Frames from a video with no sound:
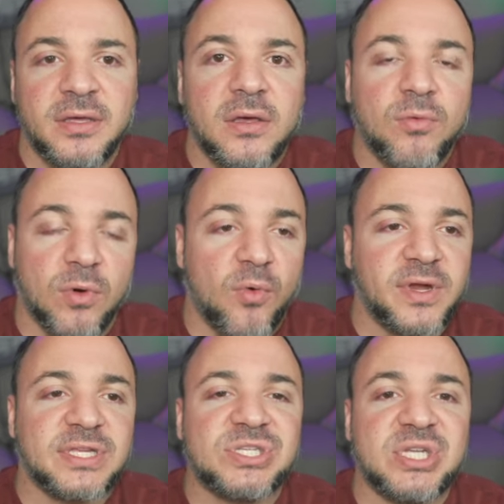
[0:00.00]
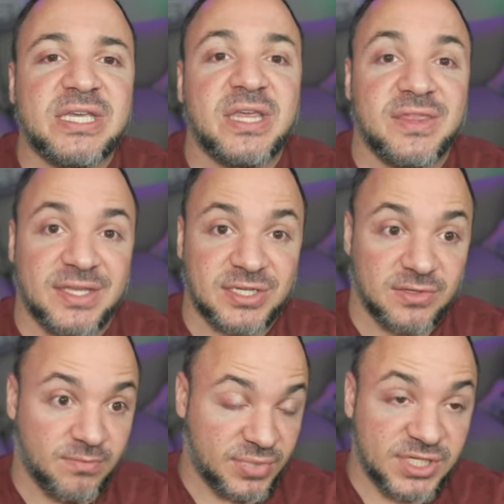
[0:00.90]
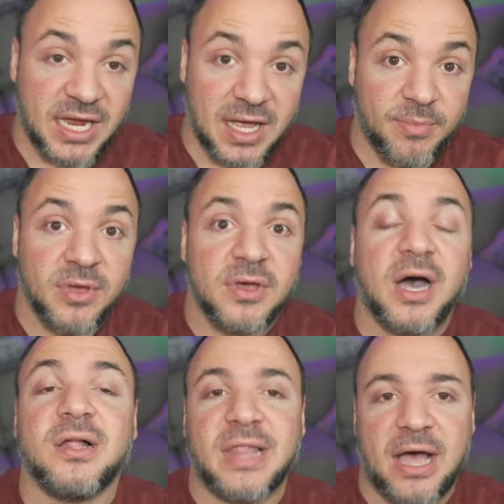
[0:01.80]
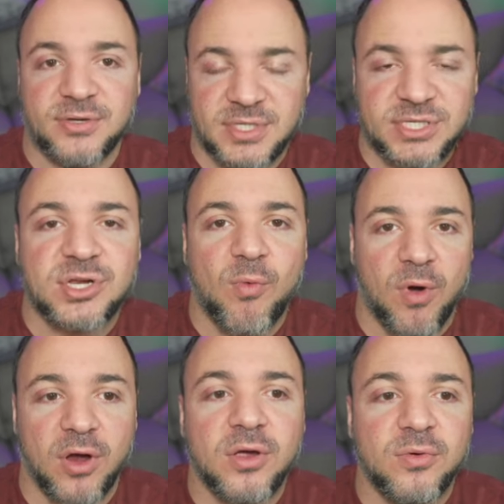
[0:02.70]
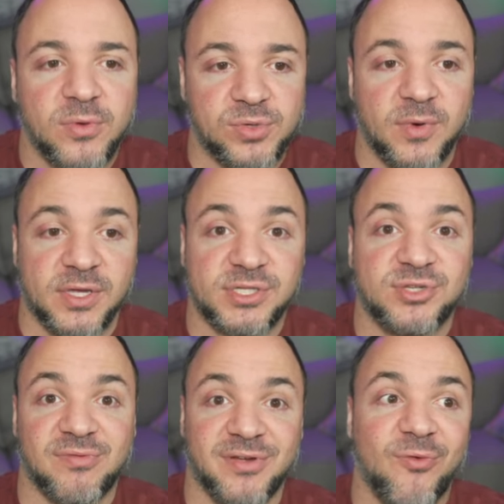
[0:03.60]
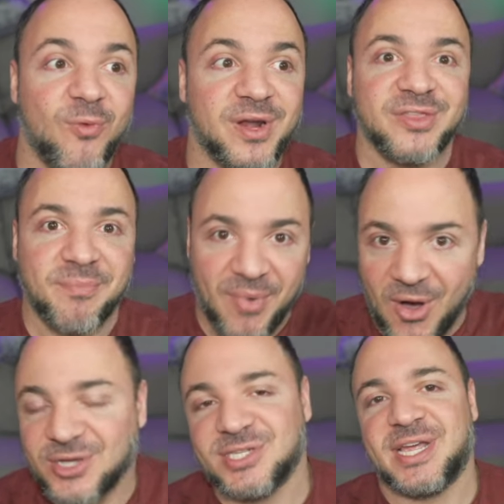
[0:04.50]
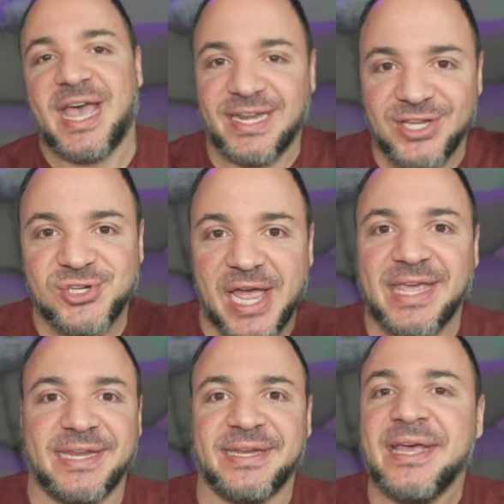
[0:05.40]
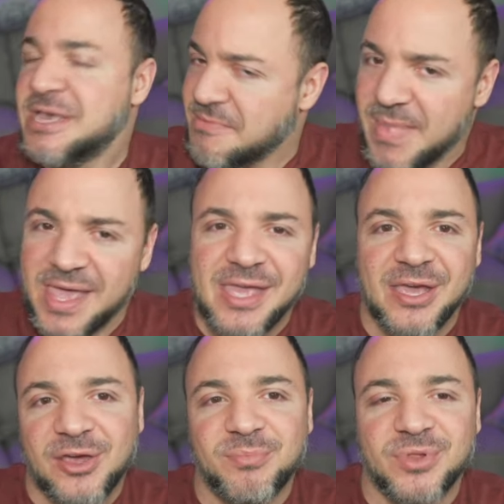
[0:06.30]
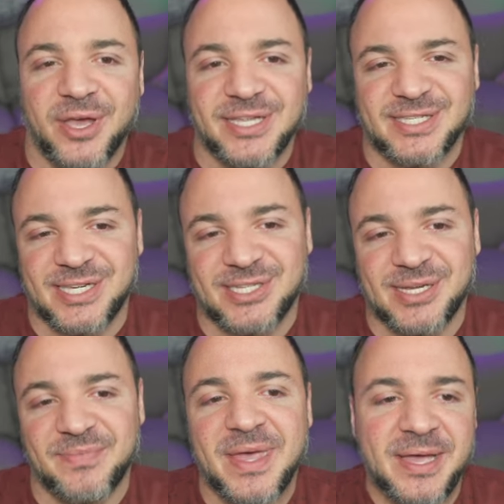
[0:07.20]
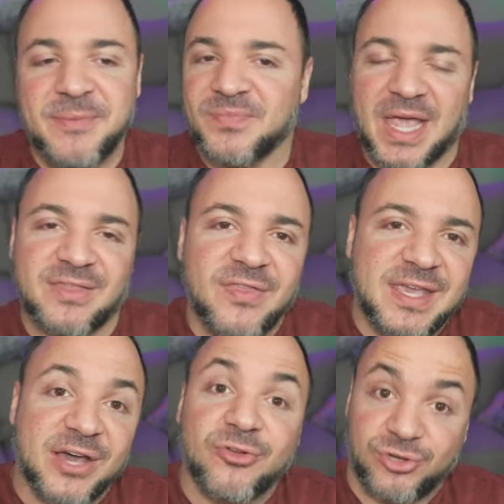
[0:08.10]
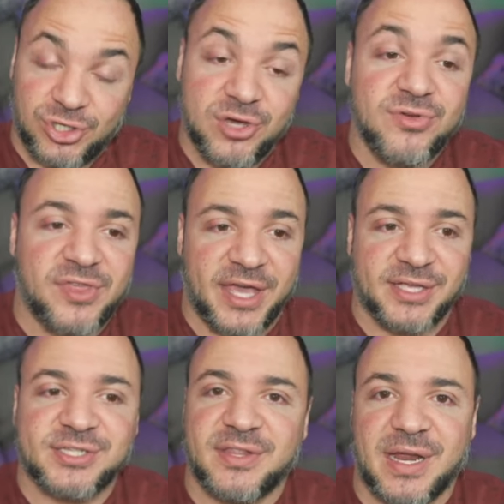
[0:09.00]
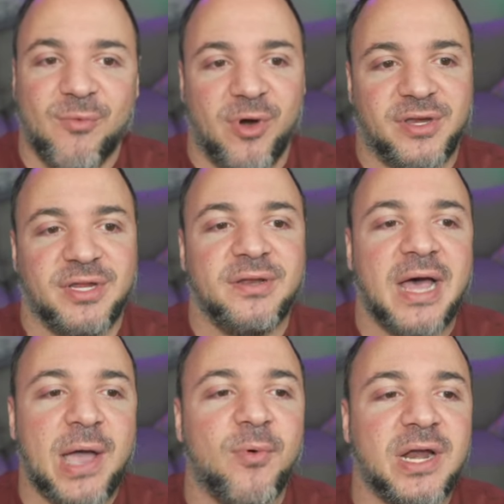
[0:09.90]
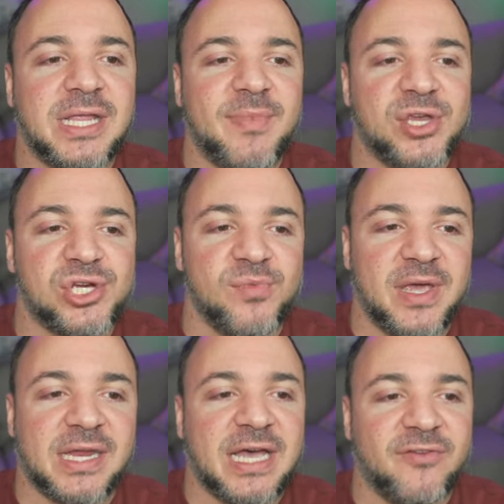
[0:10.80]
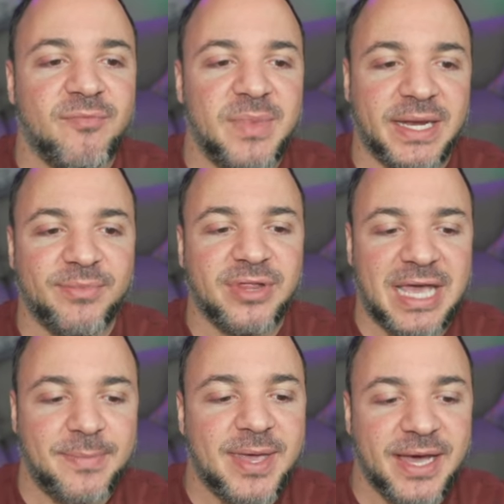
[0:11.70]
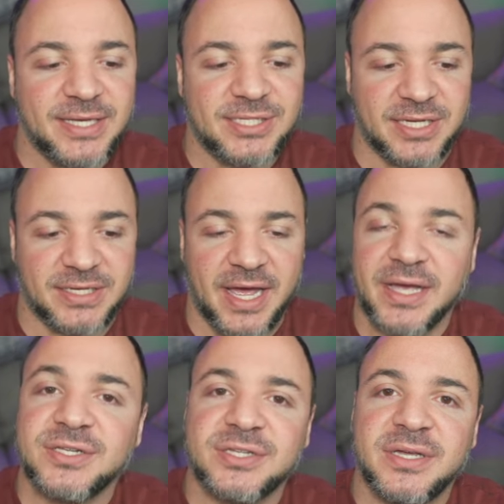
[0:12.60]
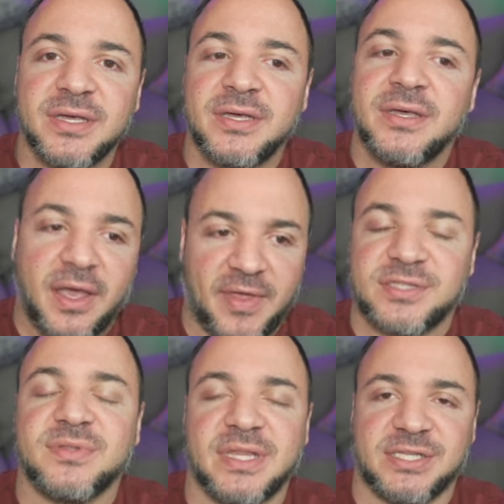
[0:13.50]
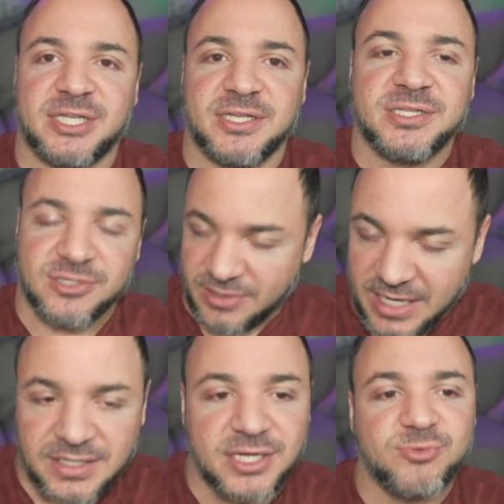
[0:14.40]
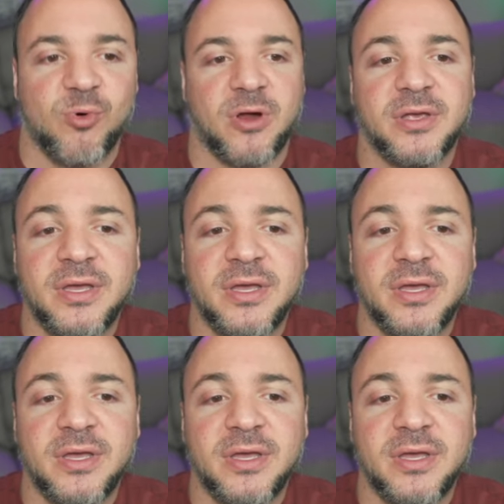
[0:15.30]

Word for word: We're going to see that this setup allows this to work, which was sort of one of the boxes I had to check in making a good plugin system. And then the other two things that I wanted, I wanted to make sure we could have minimal API syntax. And that's what this is, so that does work.